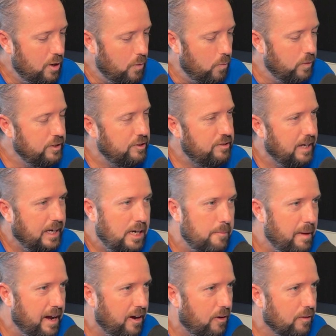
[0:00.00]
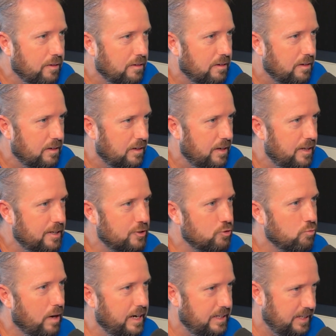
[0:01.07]
When you take them out and
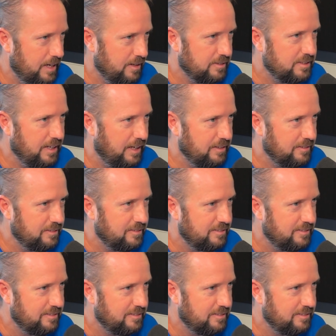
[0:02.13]
it's raining outside,